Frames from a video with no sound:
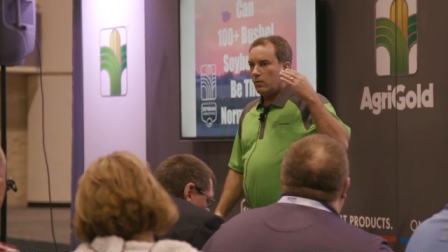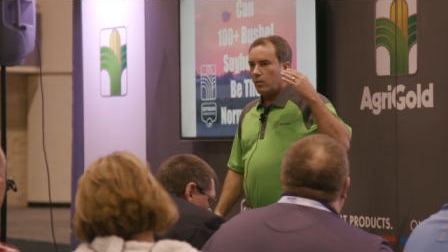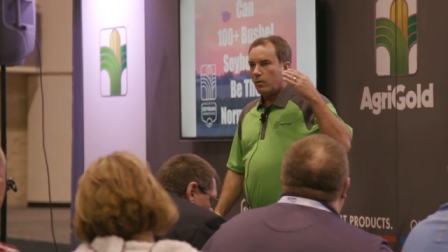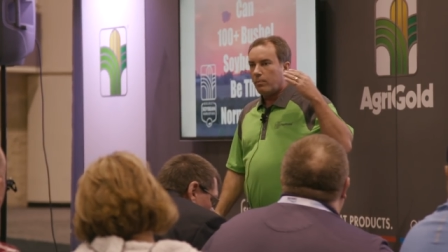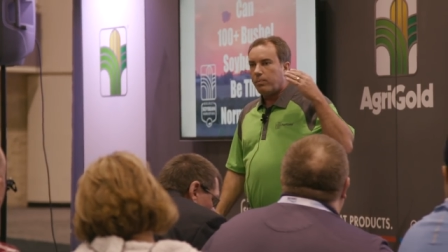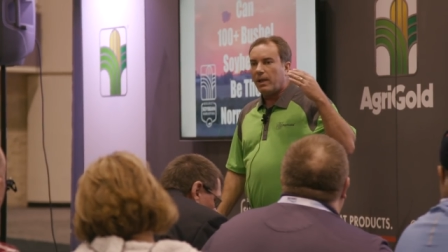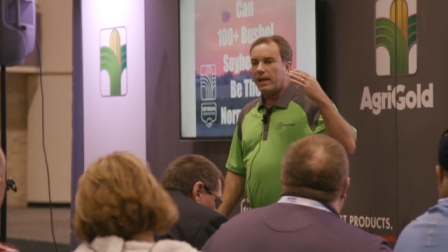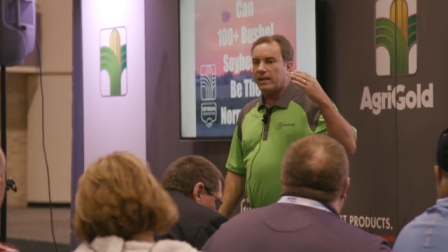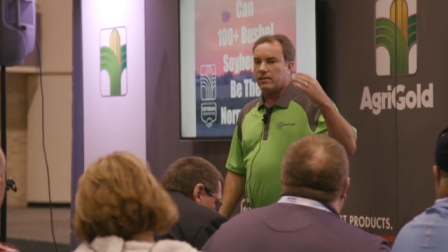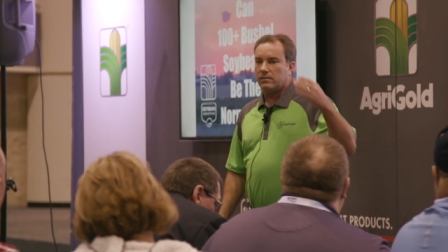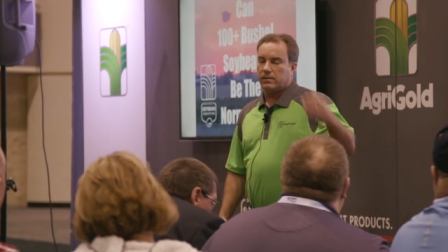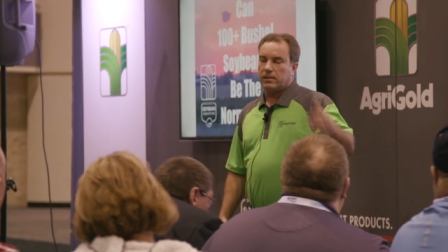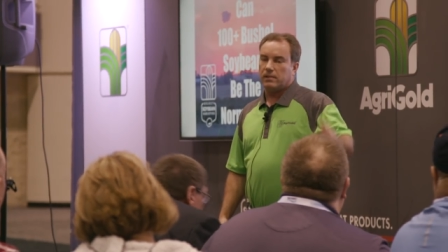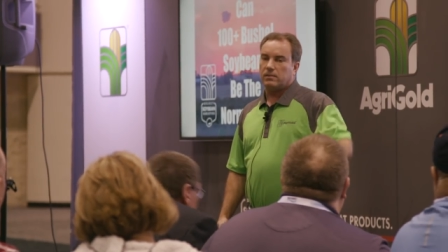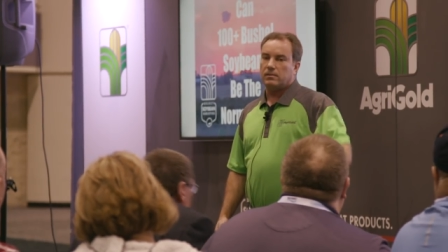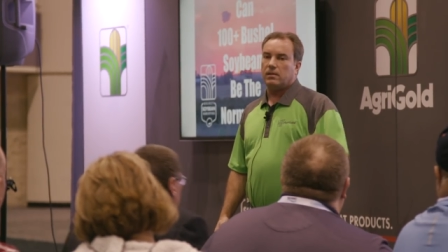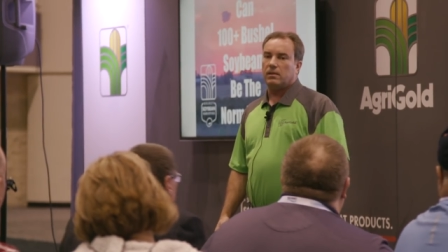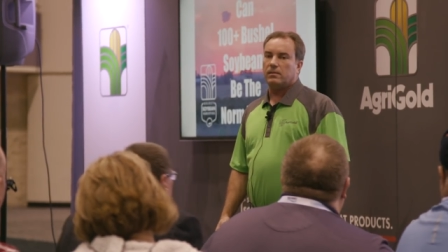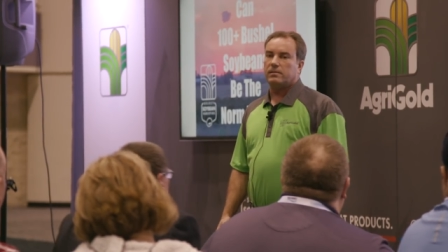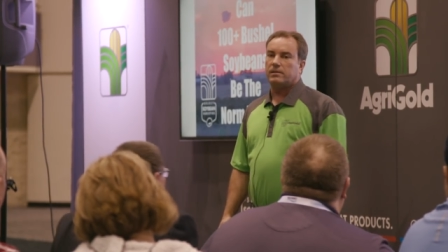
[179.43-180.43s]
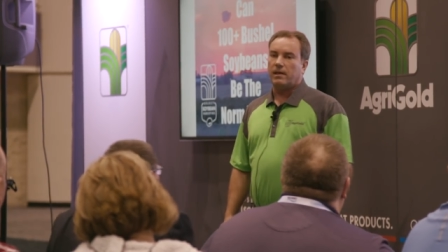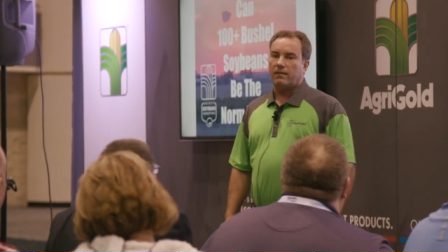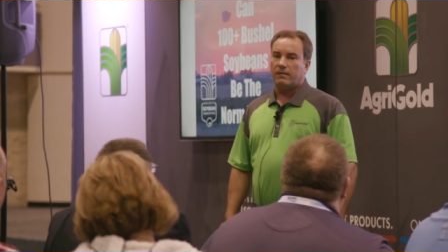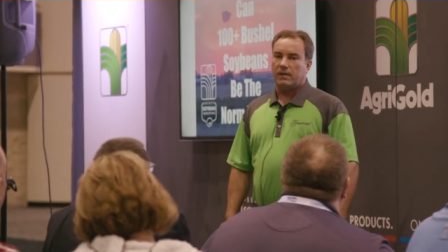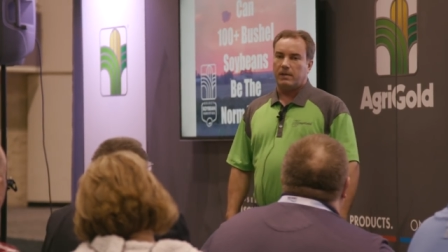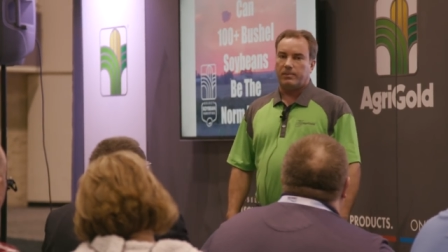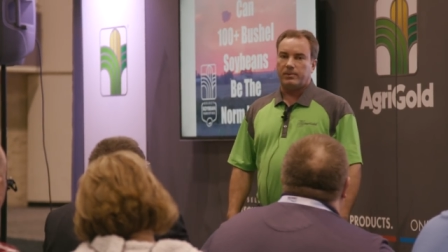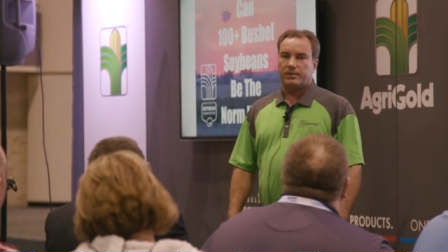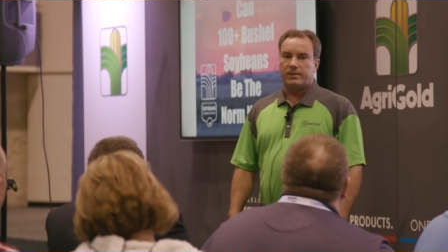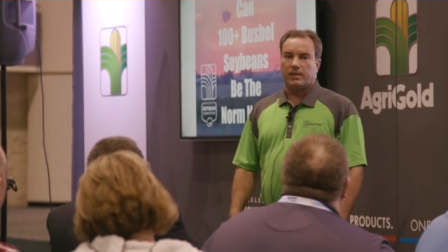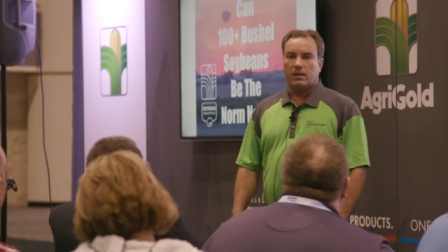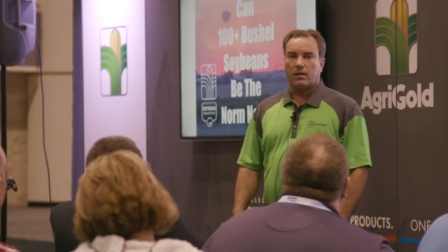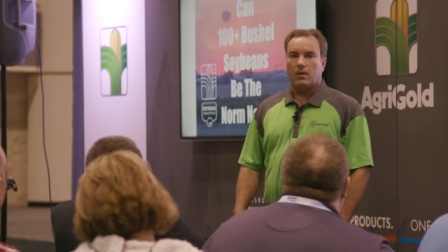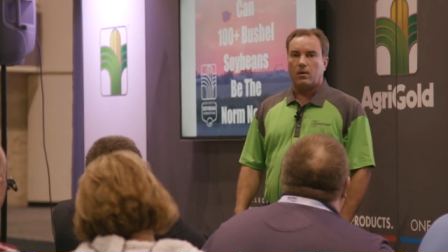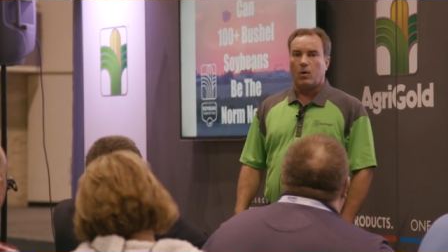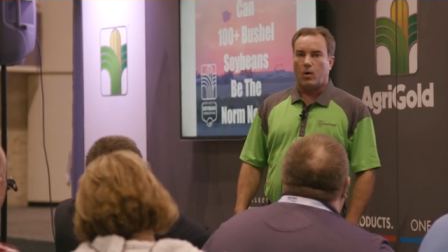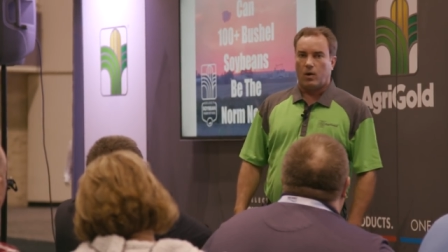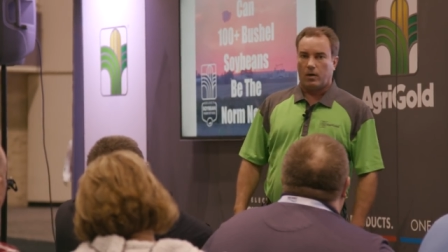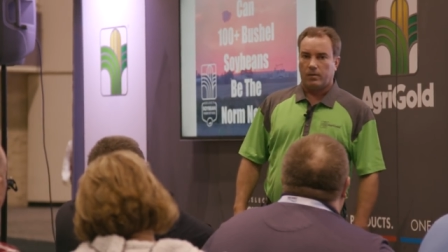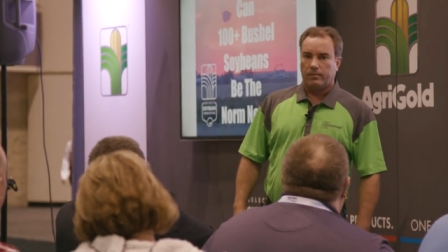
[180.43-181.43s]
we're planting 60 to
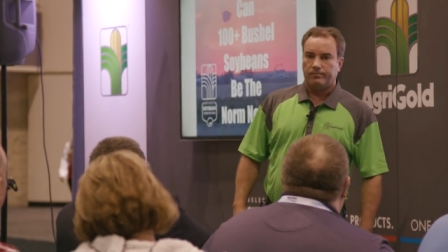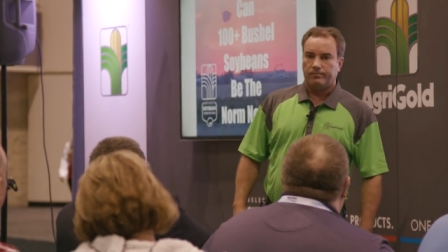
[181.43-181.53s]
70% corn,